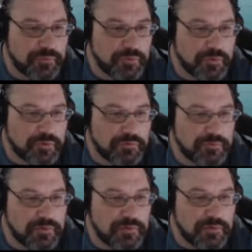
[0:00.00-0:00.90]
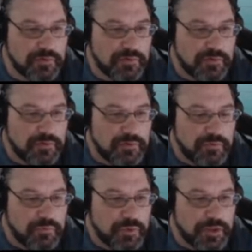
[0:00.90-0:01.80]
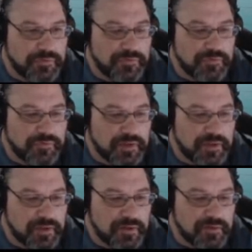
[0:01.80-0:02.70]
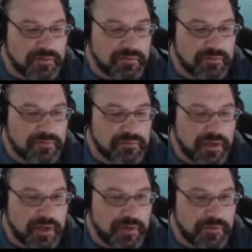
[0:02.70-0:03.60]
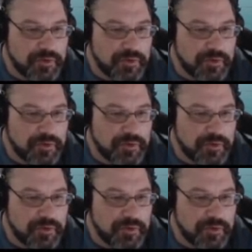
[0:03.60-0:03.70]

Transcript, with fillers: we'll we'll get to see uh, the